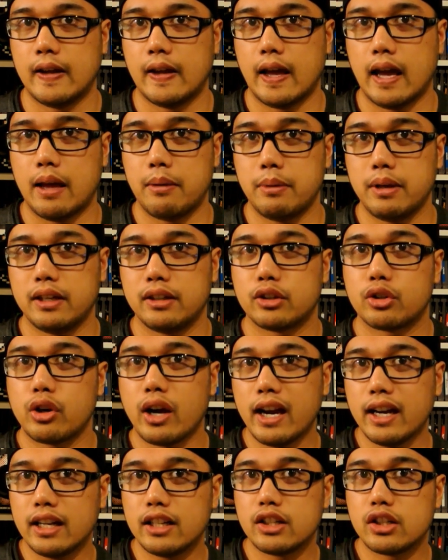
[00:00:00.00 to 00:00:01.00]
I mean,
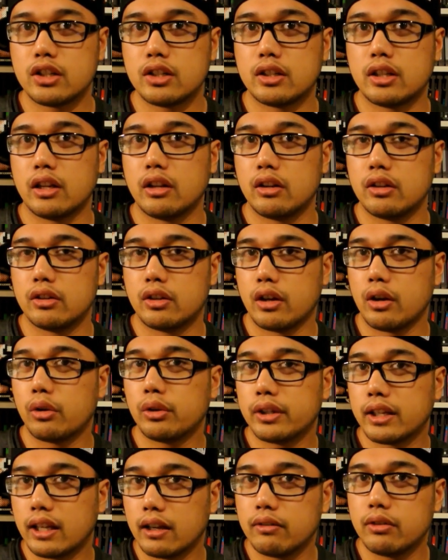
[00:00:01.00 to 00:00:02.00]
granted, they
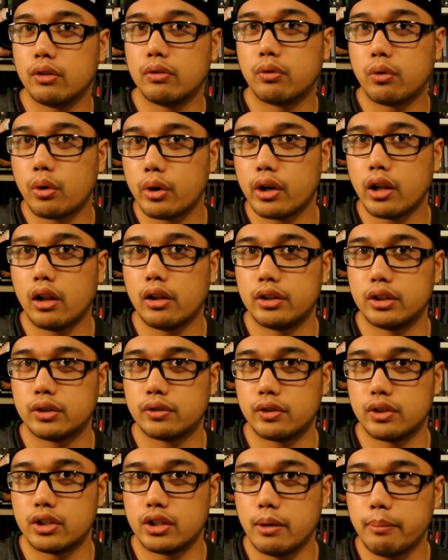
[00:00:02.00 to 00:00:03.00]
only give you $4
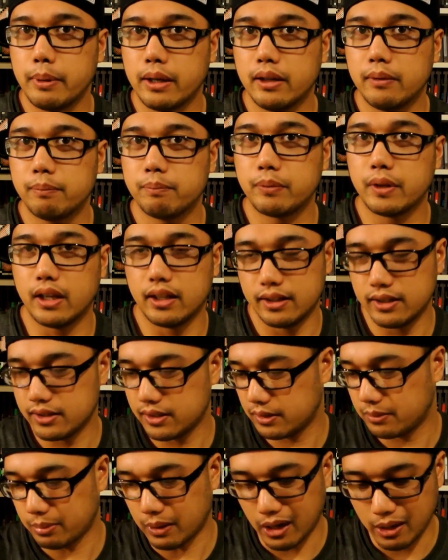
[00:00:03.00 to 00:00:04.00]
for shipping, and this
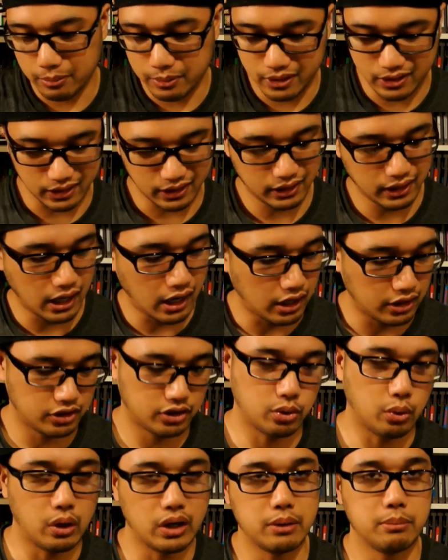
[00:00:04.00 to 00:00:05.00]
is probably going to cost
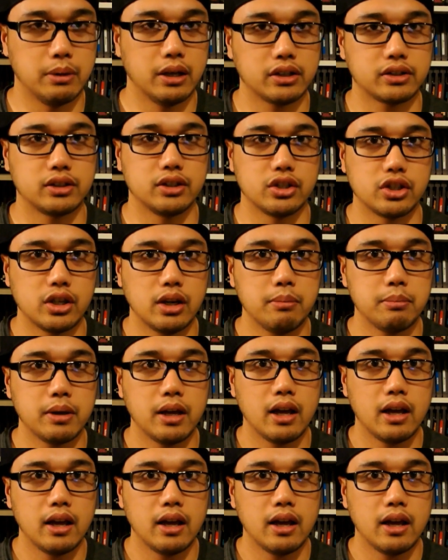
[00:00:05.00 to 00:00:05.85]
20 bucks to ship.